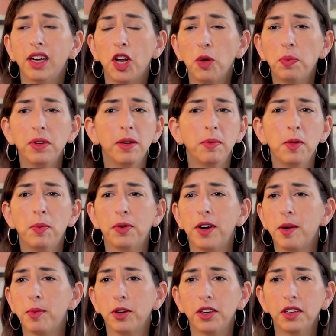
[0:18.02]
and I opened up the
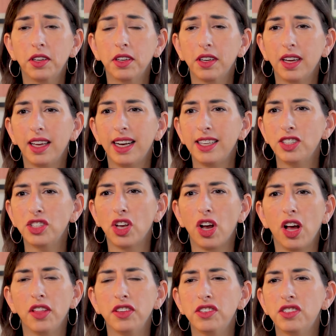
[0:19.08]
prayer book and I saw
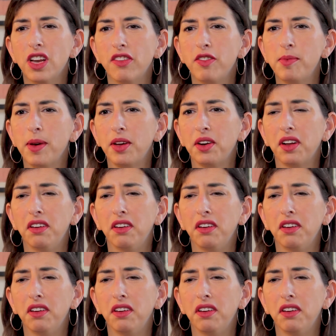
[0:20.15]
all this stuff about